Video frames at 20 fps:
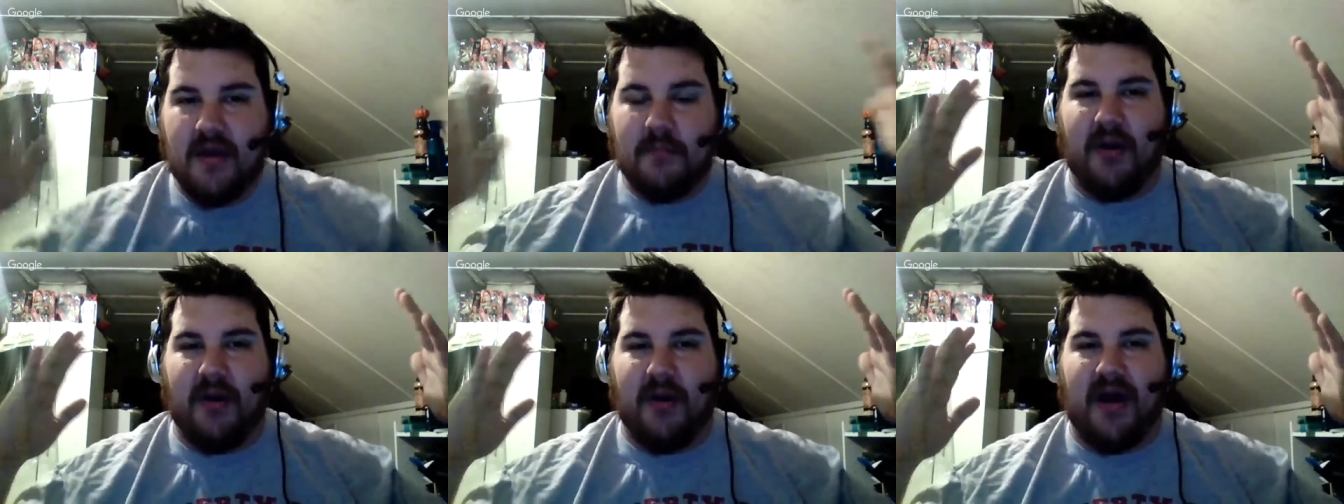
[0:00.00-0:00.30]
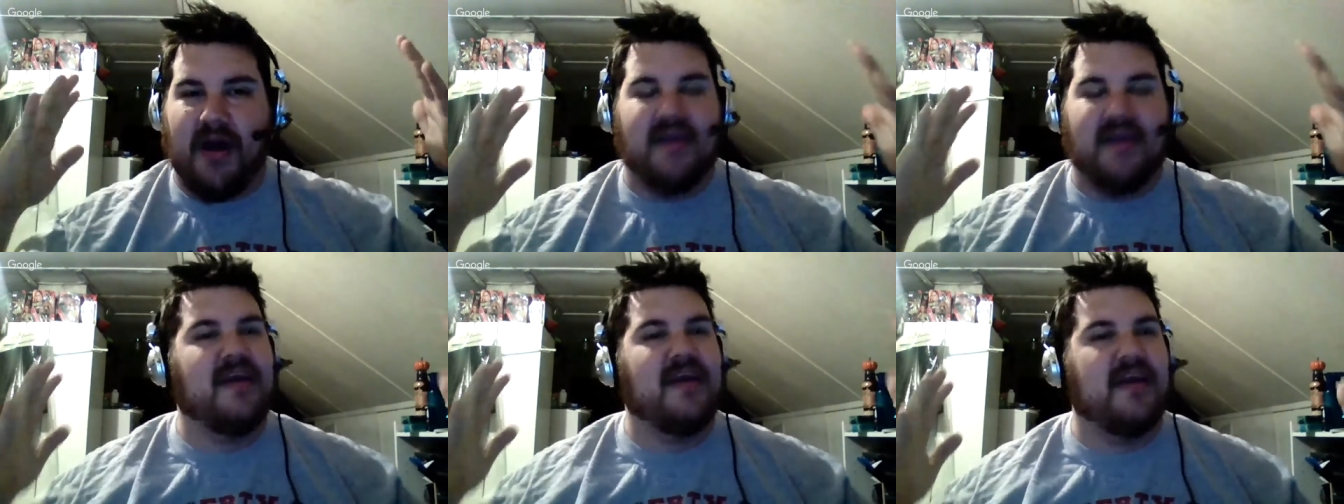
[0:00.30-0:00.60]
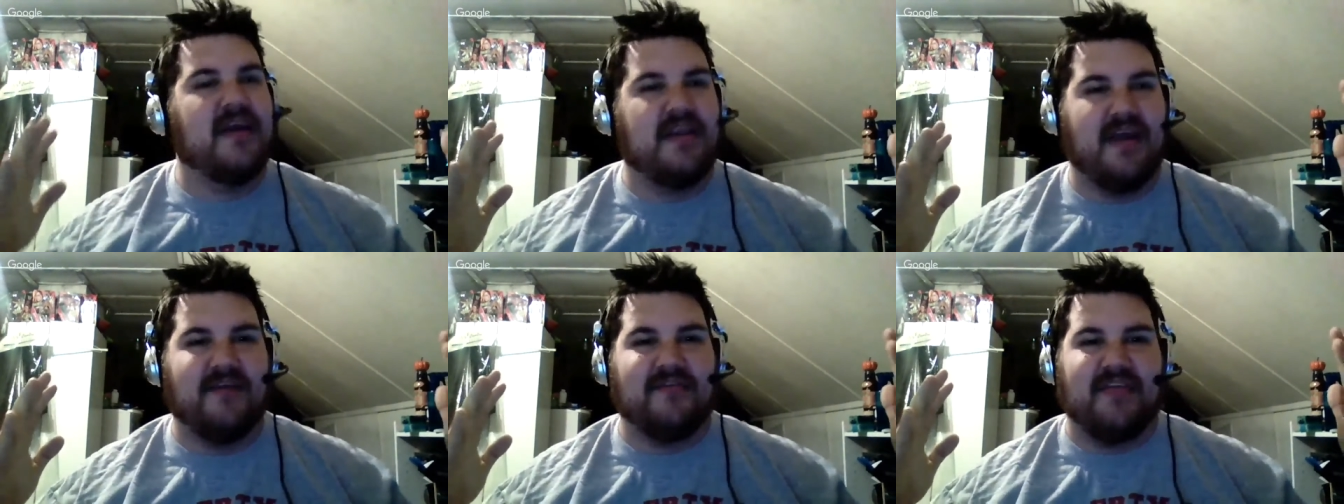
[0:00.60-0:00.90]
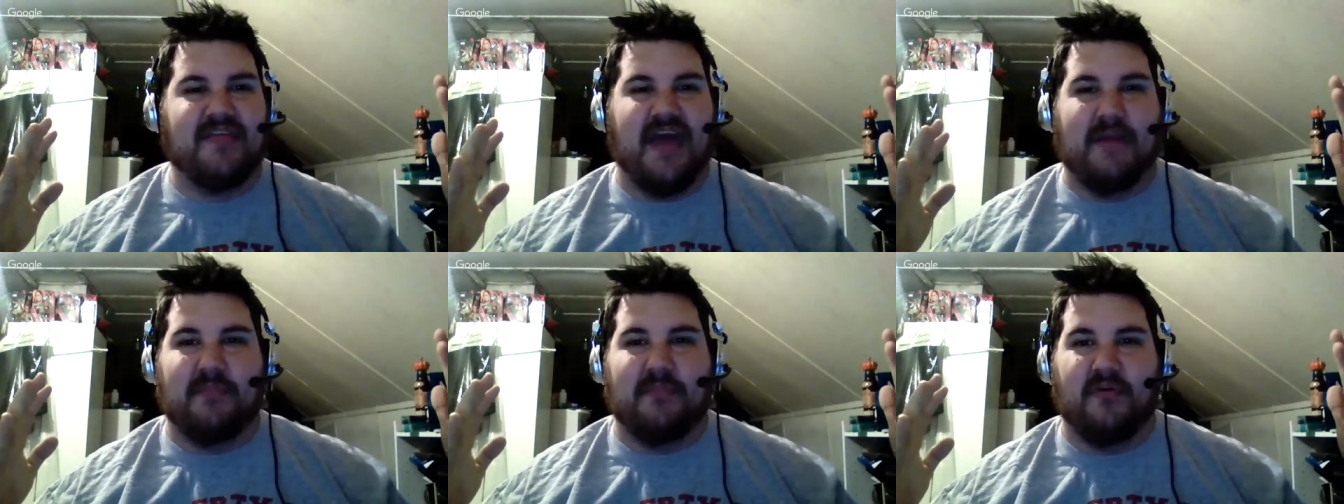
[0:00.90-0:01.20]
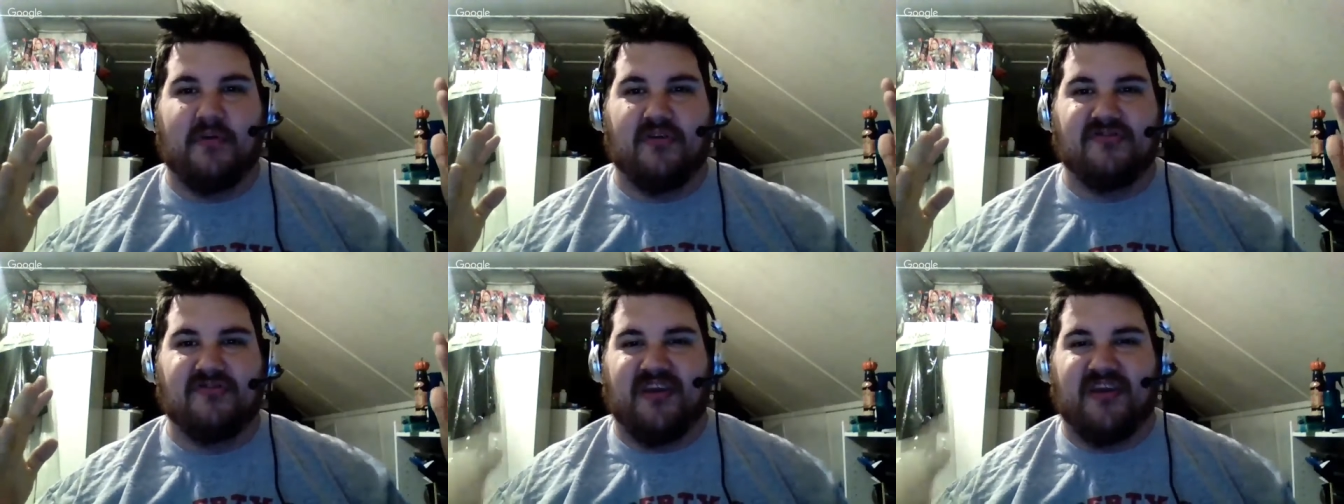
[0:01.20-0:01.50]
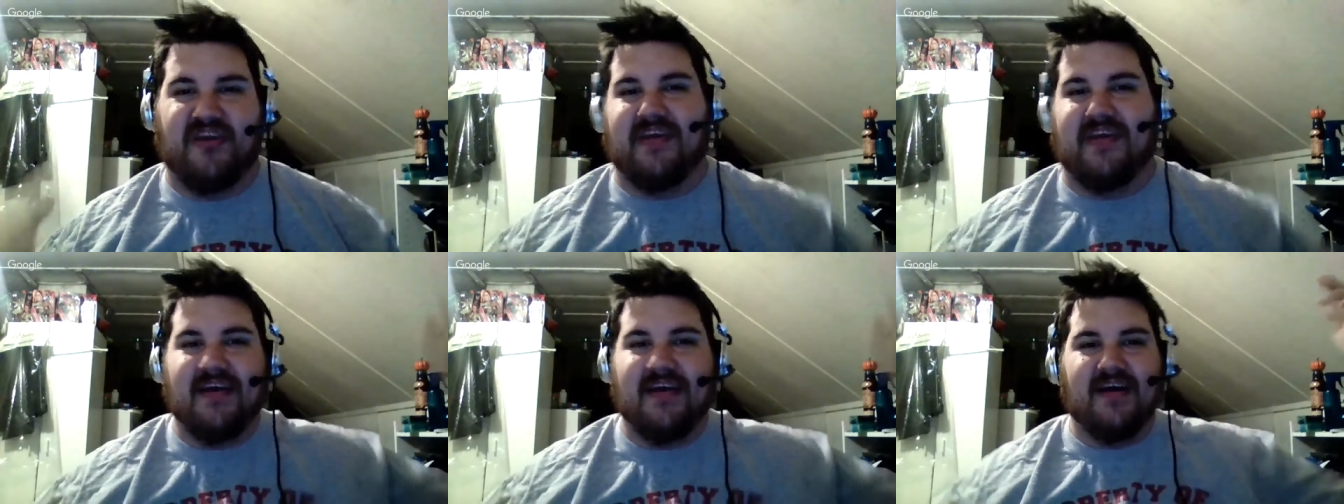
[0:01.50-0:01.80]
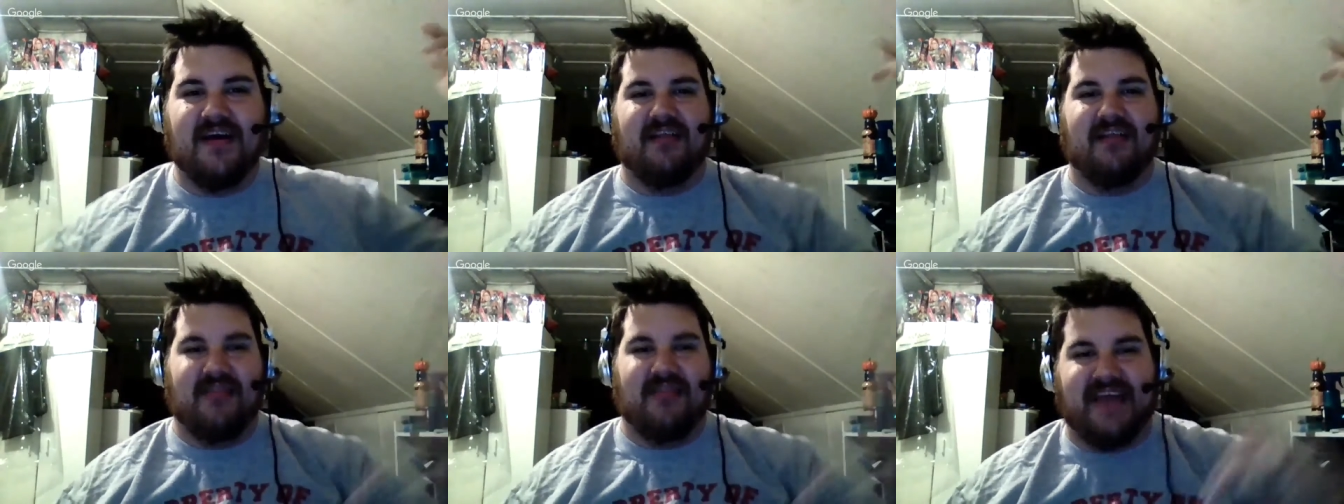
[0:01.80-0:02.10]
But enough of that bullshit.
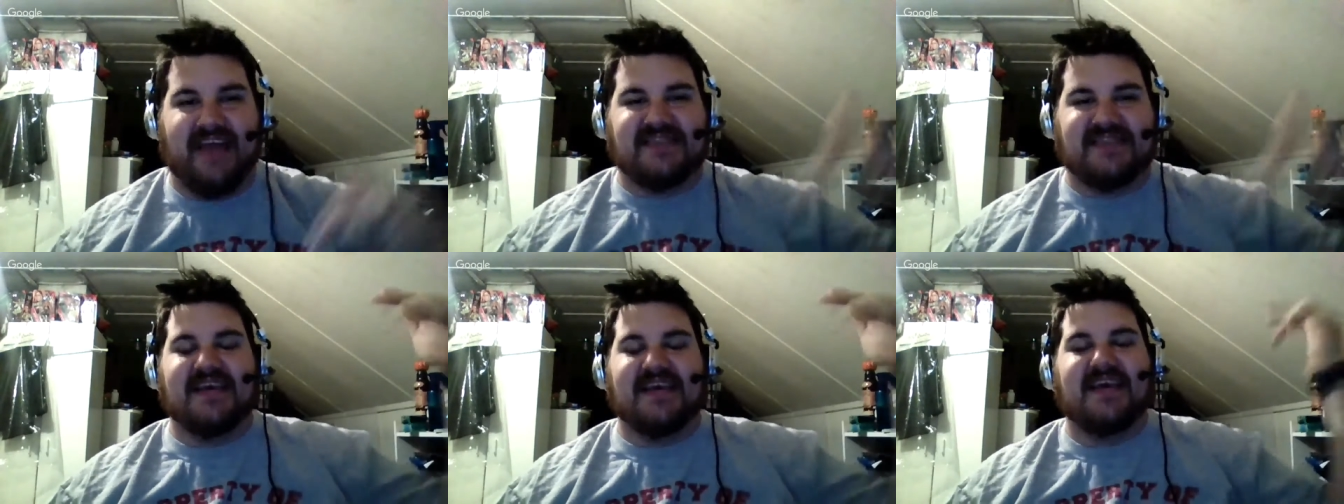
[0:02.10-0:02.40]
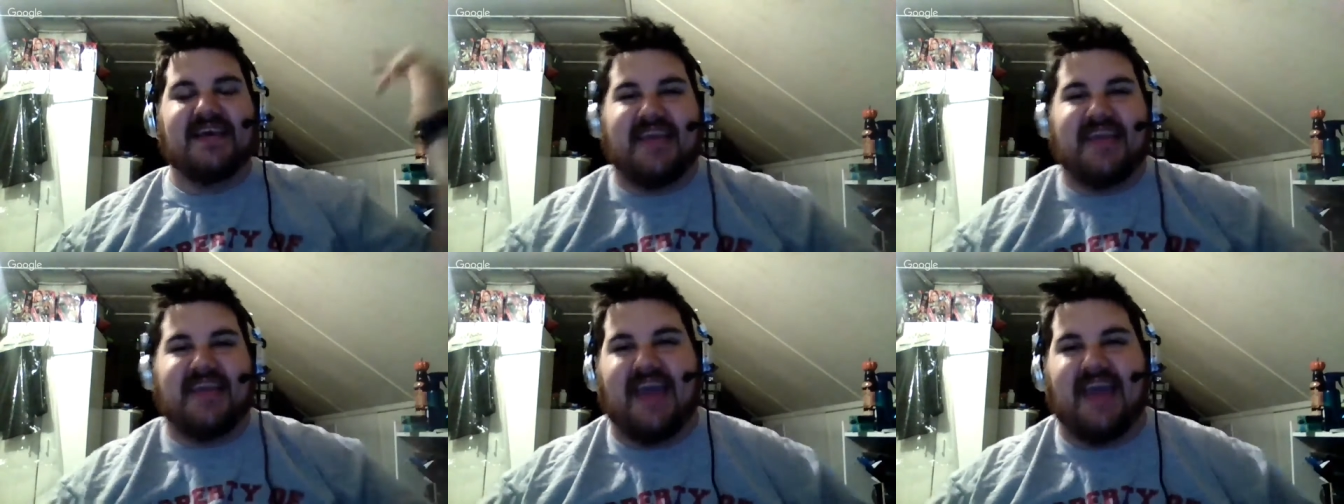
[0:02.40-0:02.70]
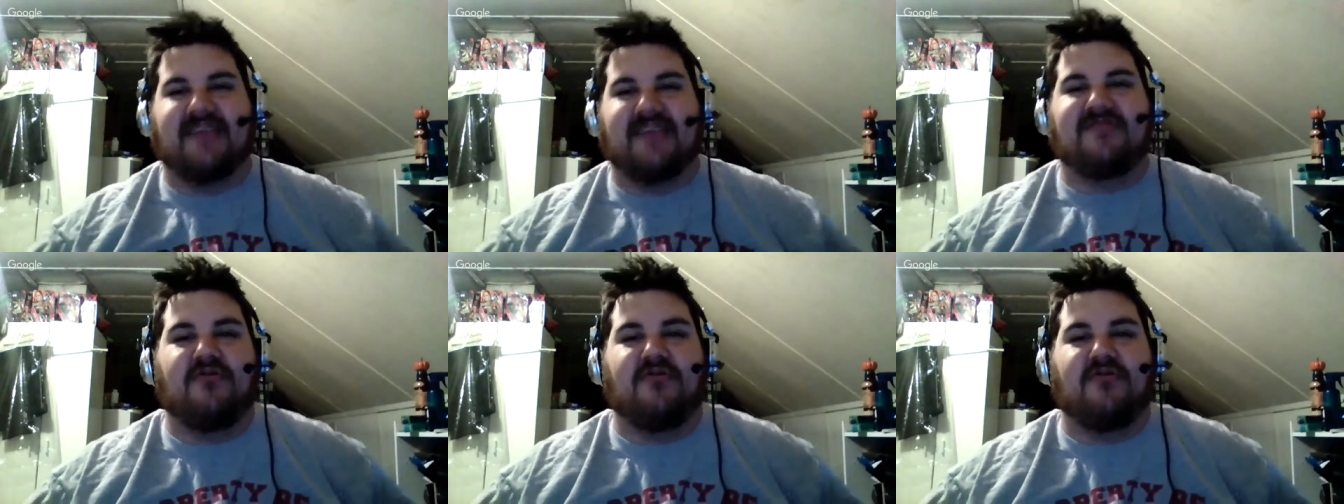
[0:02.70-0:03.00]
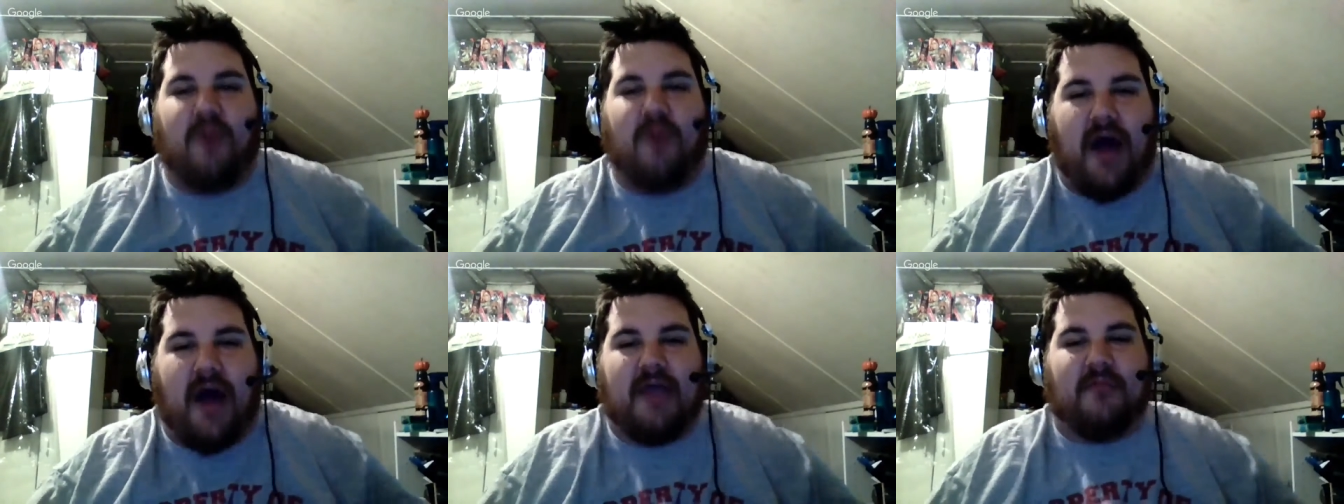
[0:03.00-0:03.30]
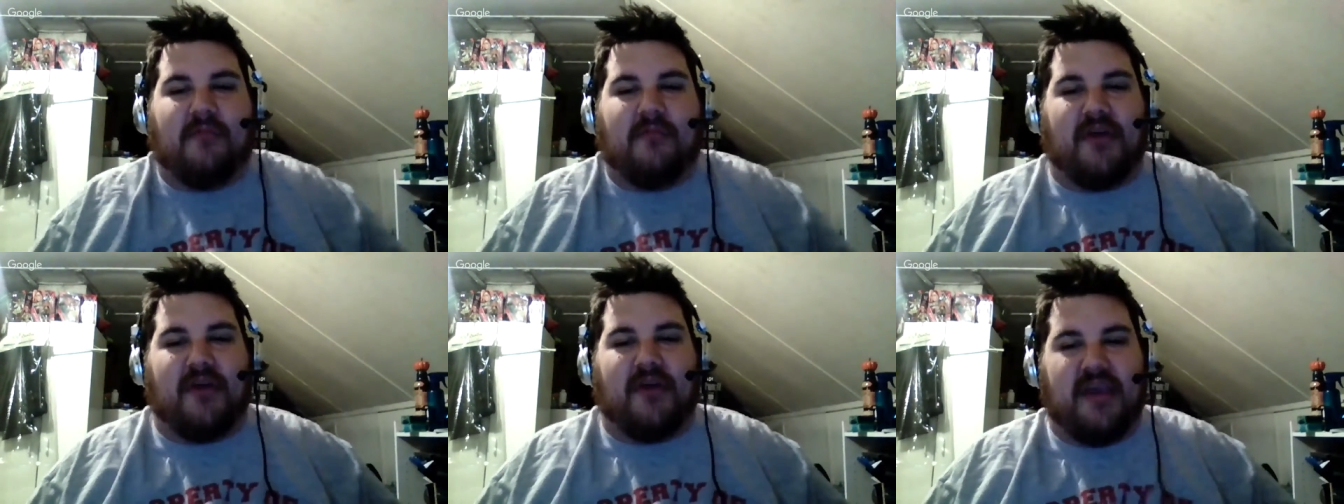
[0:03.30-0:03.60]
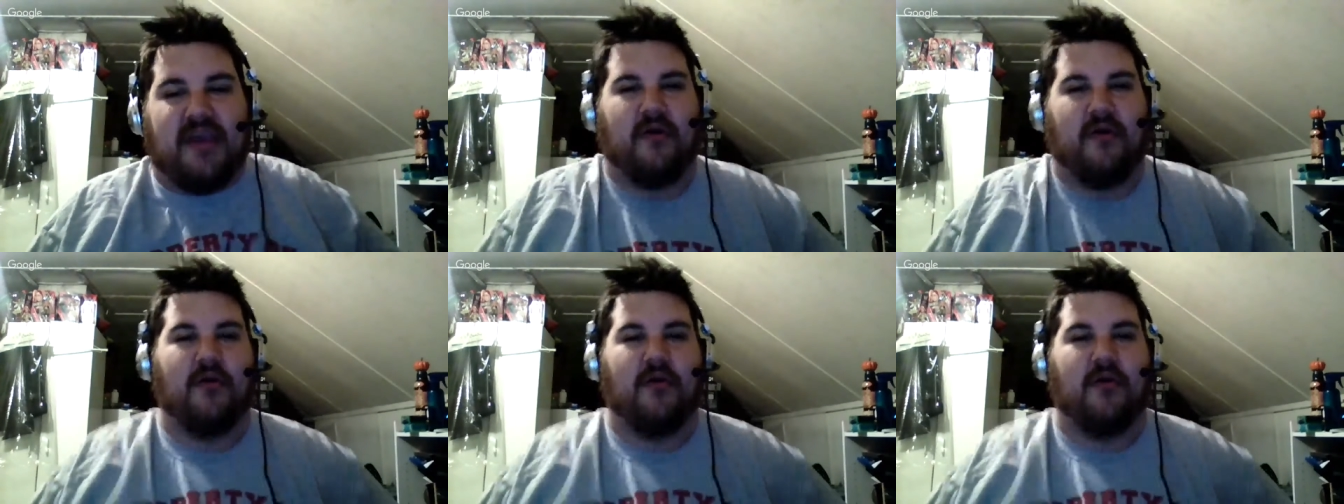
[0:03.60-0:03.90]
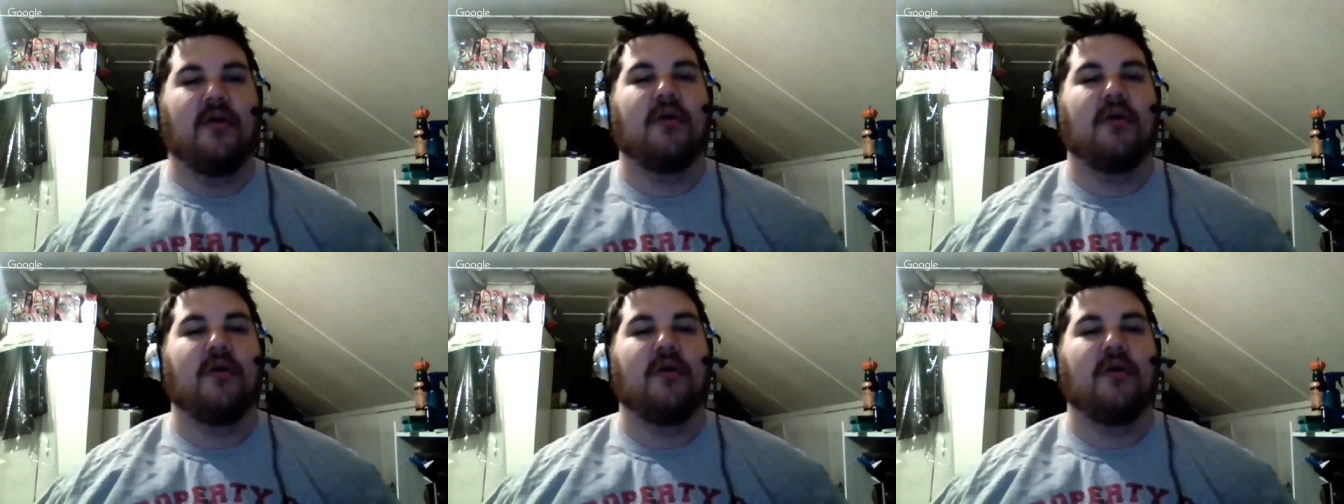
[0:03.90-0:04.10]
Let's get to why we're here.